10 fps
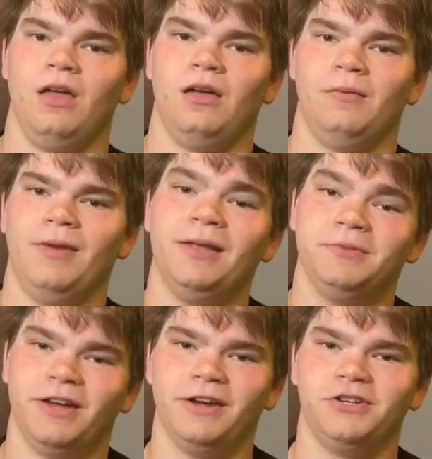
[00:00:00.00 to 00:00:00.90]
My name is
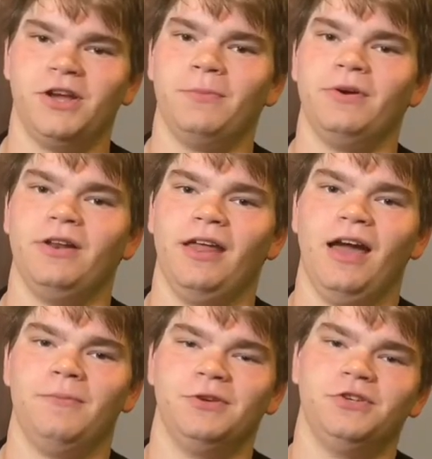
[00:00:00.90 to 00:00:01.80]
Gary Shepherd, and I've
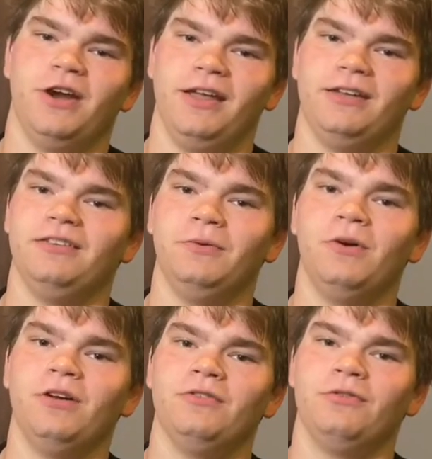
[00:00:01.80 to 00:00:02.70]
been training at
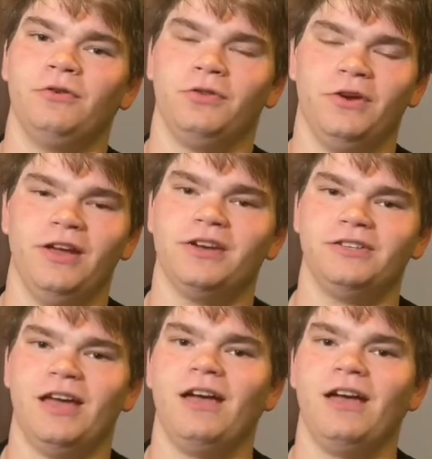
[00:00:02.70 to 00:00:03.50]
D1 for 3 years now.